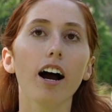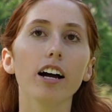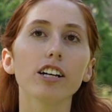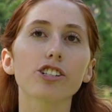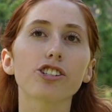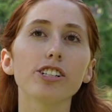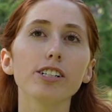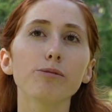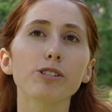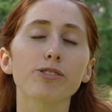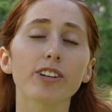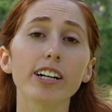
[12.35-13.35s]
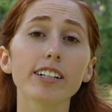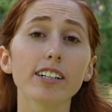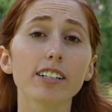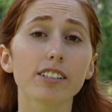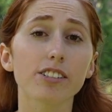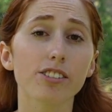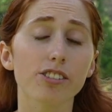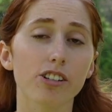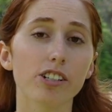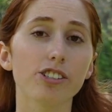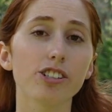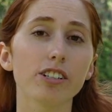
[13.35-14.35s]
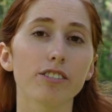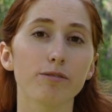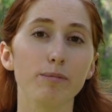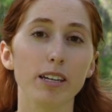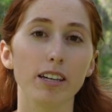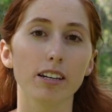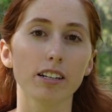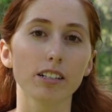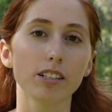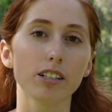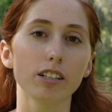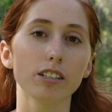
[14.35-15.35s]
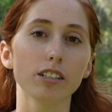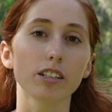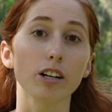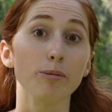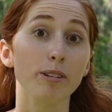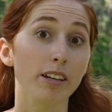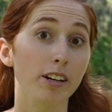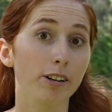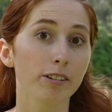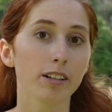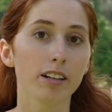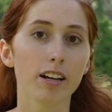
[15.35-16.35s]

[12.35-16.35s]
she was very discouraging of me coming here.